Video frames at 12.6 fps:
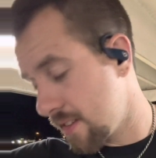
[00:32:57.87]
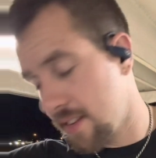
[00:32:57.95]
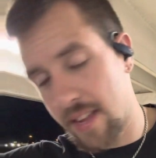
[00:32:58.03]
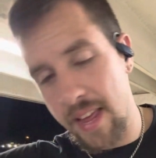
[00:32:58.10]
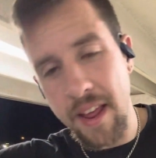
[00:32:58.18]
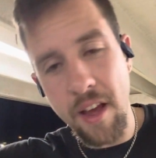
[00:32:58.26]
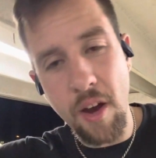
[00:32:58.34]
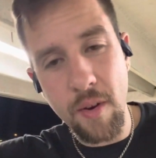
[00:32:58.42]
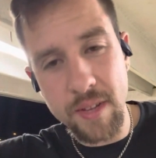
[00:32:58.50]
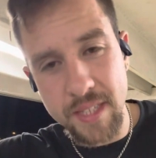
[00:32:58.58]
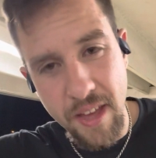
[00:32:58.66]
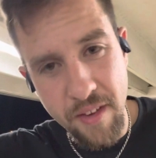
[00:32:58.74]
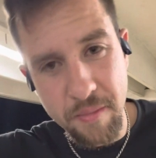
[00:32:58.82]
And I always
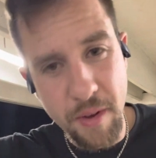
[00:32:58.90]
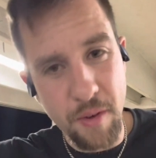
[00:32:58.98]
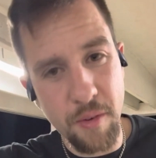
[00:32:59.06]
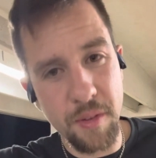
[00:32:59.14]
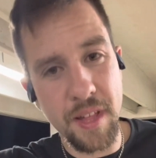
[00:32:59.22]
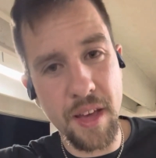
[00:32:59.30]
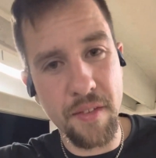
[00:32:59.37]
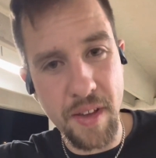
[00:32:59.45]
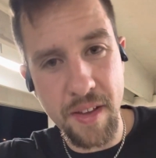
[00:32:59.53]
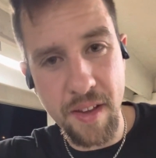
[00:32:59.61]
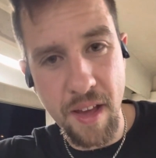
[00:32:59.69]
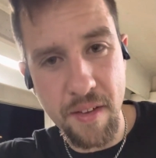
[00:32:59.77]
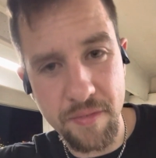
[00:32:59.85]
have. My whole life
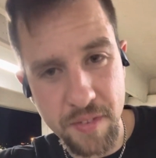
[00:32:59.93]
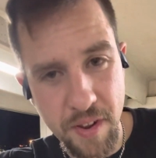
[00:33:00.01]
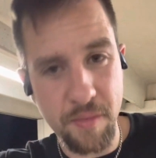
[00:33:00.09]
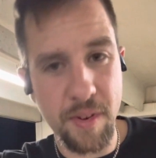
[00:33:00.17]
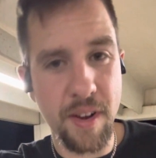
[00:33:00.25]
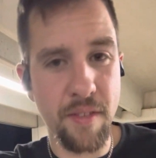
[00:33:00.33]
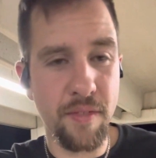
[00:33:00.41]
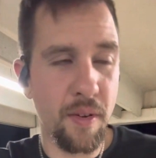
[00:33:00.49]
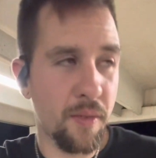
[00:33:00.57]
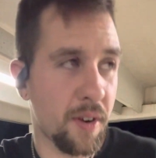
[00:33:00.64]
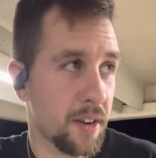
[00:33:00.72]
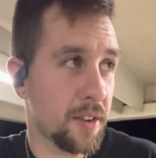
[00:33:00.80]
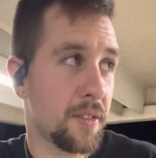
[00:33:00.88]
I've done whatever I
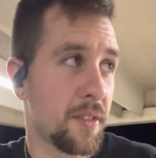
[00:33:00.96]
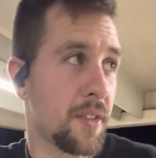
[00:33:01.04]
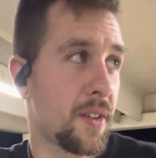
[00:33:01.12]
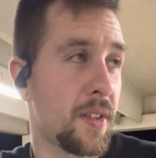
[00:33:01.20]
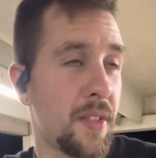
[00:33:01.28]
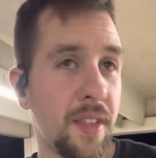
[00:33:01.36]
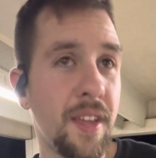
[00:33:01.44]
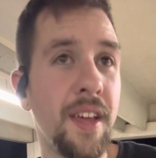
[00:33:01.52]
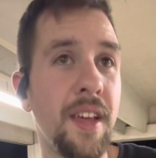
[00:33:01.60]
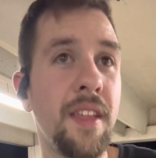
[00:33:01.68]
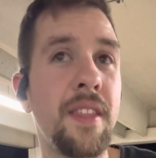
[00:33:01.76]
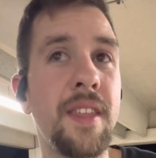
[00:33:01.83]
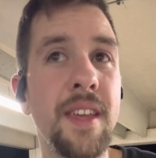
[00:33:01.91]
want to do.
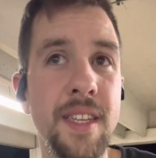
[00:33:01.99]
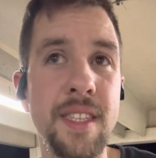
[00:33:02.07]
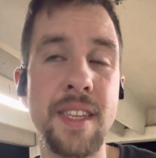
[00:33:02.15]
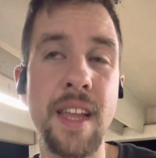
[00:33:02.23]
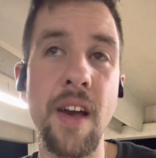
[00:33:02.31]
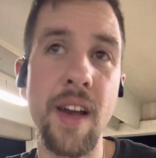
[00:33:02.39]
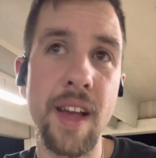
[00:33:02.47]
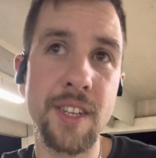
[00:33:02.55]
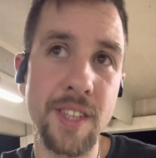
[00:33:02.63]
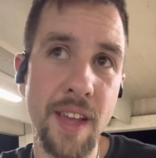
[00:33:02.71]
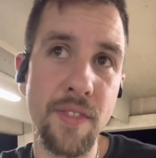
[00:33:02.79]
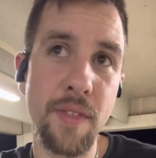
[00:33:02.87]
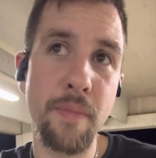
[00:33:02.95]
The thing is, now I actually
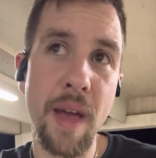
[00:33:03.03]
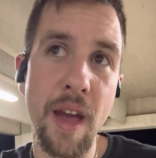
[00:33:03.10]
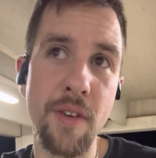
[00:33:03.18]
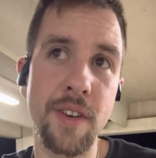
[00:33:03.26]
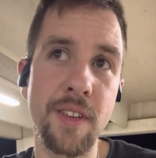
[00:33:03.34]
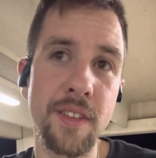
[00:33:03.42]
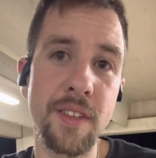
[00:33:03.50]
have the power to